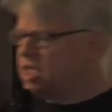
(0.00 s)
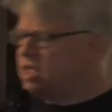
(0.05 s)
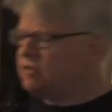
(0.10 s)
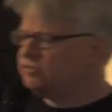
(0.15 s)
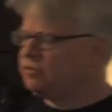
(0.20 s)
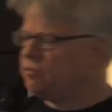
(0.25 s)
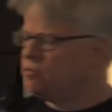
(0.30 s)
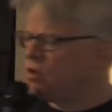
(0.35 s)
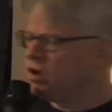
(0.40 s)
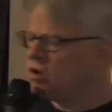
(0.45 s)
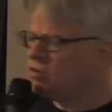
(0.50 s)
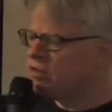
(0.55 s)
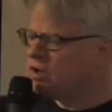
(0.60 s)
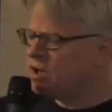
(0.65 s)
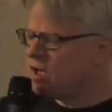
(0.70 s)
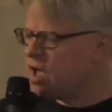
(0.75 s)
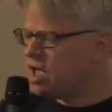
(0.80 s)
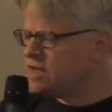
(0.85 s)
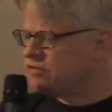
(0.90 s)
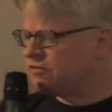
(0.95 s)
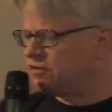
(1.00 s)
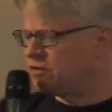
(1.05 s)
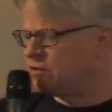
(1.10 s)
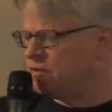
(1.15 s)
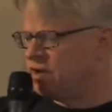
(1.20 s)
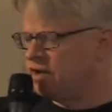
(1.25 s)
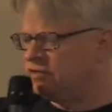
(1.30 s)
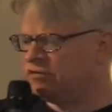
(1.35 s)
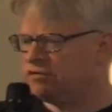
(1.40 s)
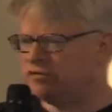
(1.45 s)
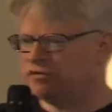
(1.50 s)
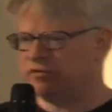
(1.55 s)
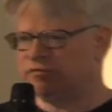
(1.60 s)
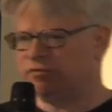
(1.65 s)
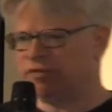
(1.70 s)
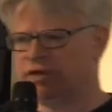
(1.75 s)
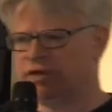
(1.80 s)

So what are the consequences of